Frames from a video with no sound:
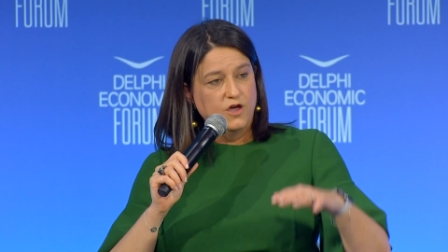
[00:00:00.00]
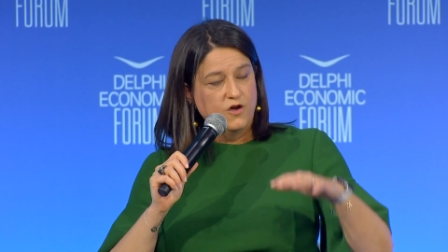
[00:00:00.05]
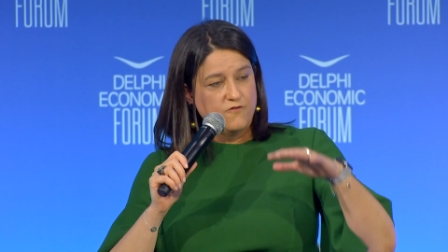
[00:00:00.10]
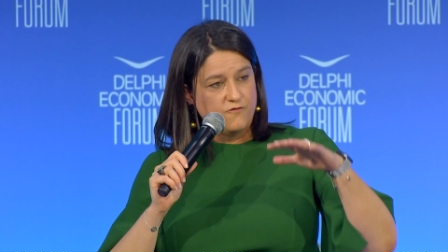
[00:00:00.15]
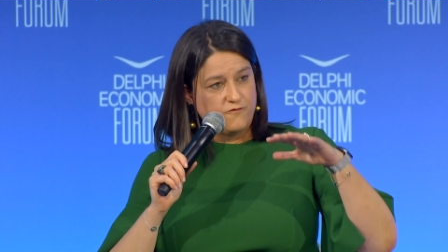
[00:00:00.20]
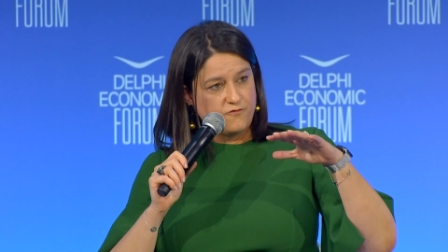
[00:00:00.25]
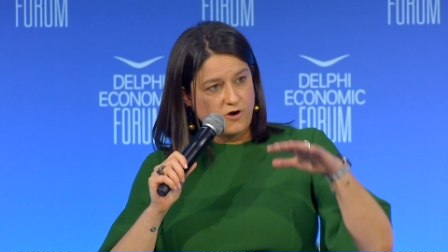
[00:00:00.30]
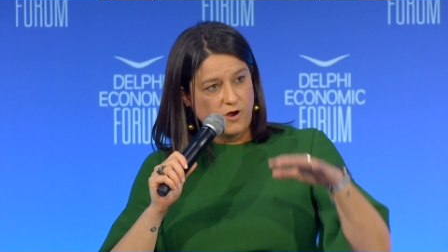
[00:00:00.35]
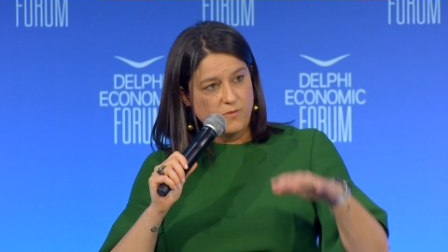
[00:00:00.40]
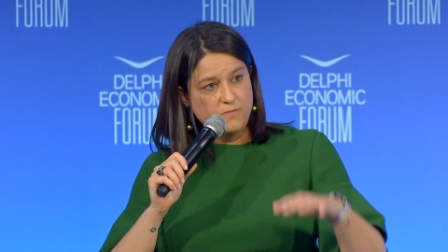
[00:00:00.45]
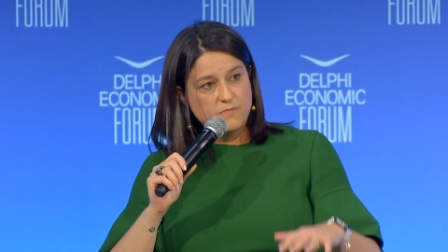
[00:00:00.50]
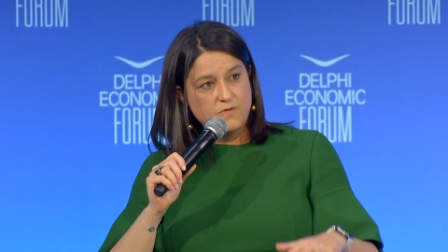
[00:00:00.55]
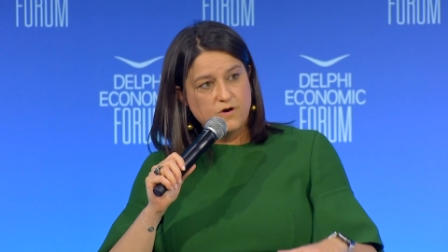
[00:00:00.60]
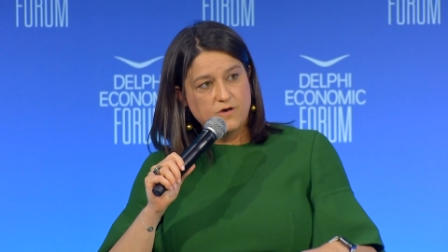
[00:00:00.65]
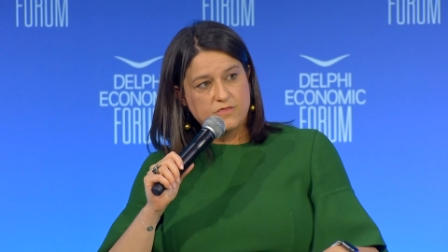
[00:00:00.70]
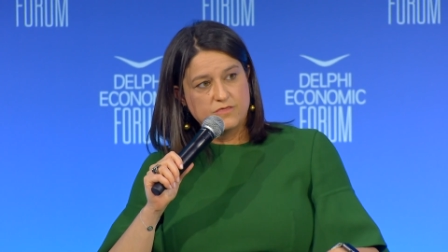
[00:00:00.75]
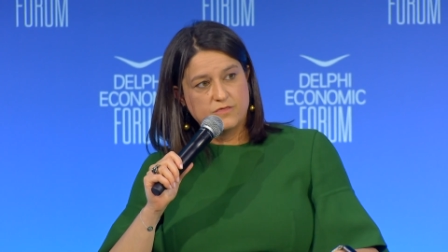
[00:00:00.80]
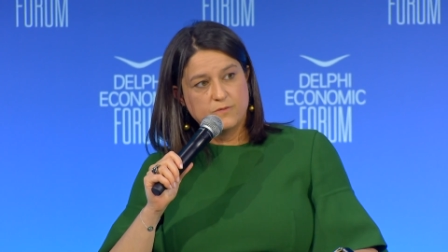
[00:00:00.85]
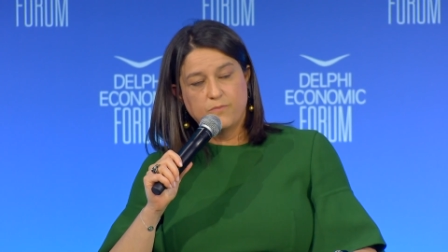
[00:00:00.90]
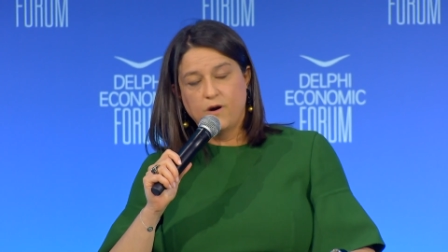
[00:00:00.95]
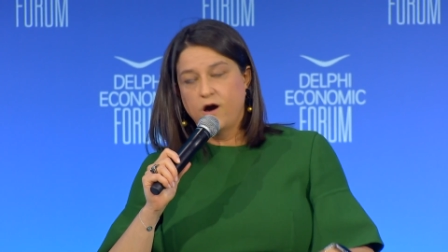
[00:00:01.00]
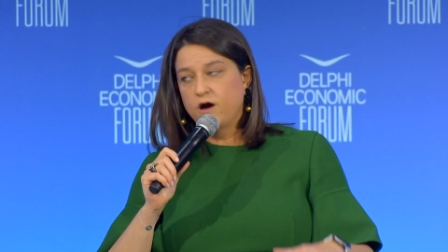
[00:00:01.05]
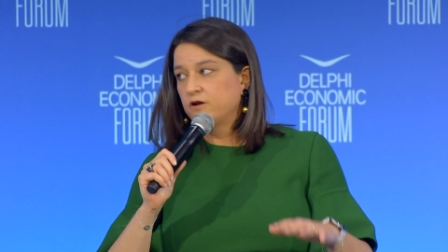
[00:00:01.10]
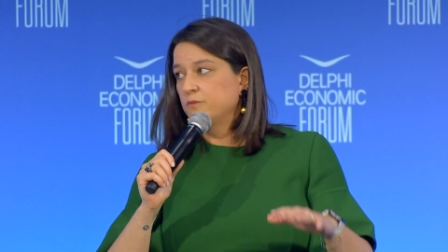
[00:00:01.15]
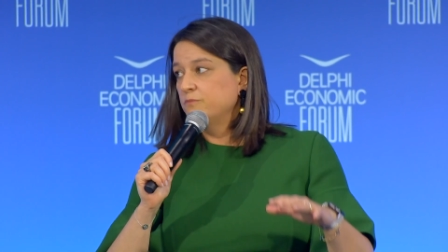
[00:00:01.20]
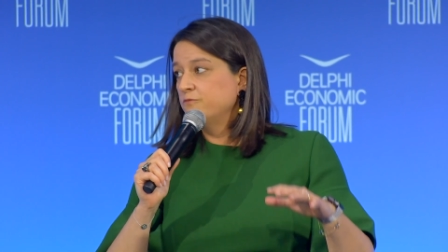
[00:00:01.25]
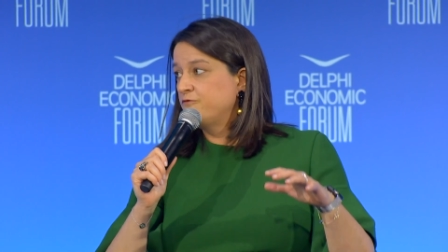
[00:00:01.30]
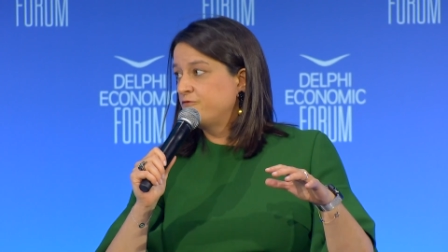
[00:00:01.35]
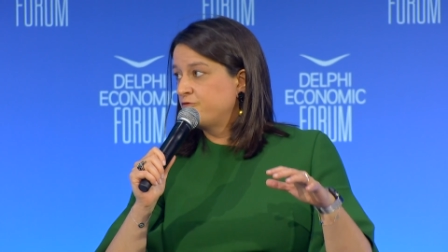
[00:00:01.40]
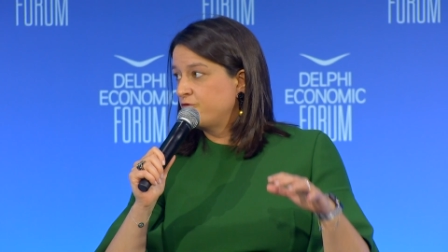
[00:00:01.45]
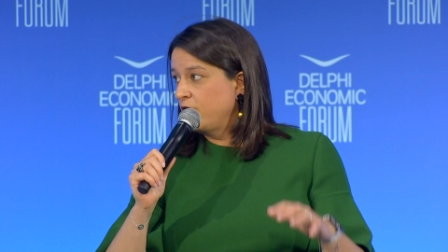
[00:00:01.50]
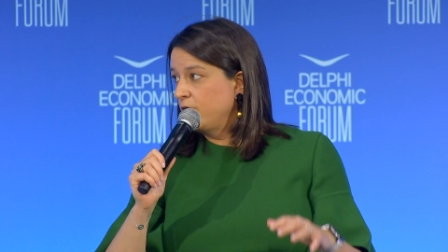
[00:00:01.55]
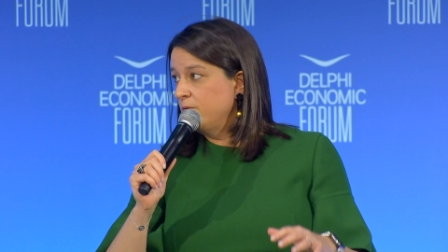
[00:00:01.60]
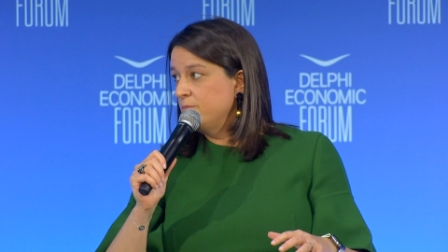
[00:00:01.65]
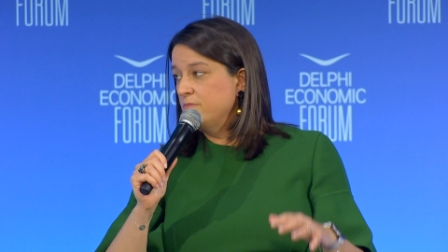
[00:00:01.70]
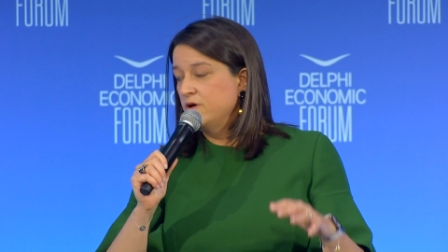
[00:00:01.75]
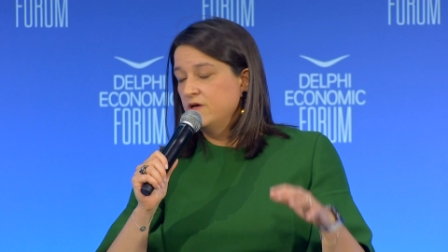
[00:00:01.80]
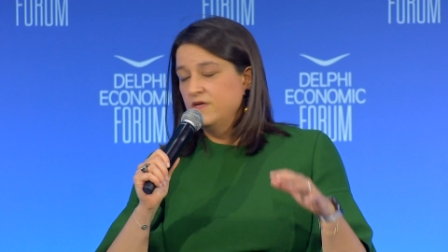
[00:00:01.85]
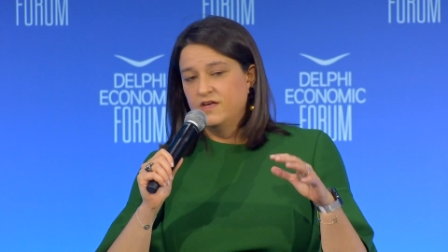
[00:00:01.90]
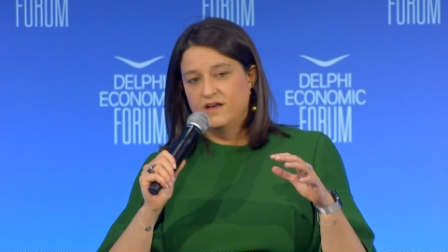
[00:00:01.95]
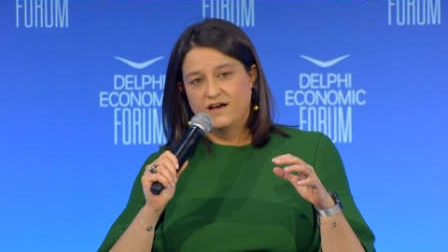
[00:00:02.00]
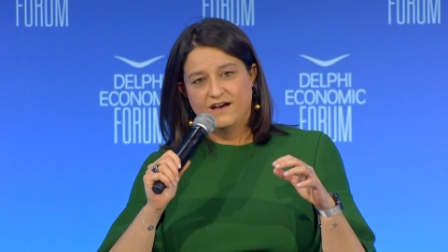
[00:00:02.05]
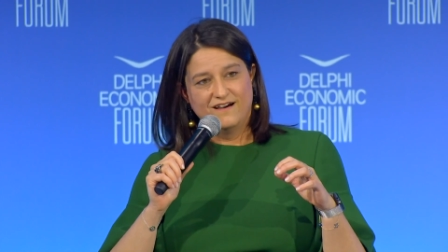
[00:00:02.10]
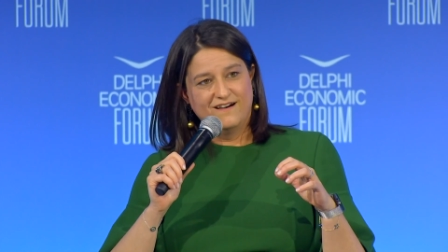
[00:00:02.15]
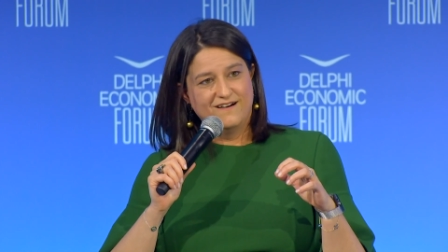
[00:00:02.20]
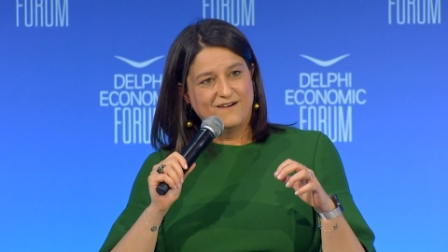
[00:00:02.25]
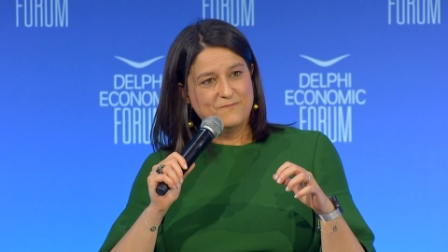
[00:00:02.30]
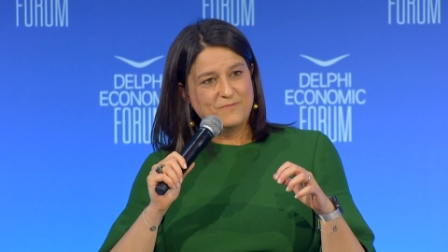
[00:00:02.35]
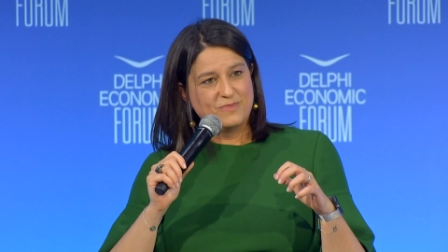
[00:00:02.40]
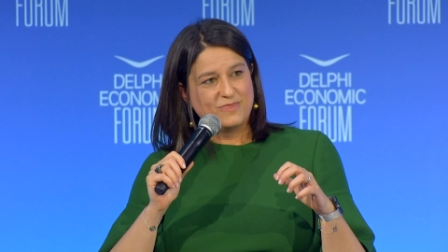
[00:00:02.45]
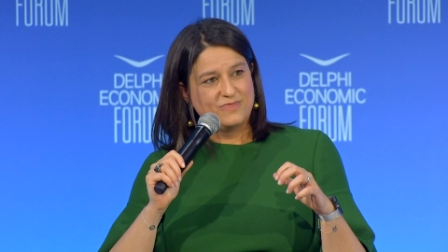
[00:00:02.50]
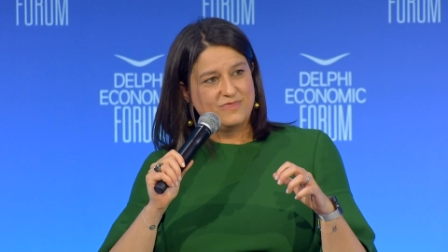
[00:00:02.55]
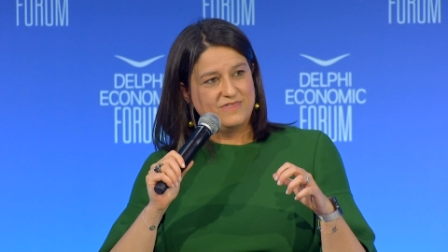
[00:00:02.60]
from the bottom, from um,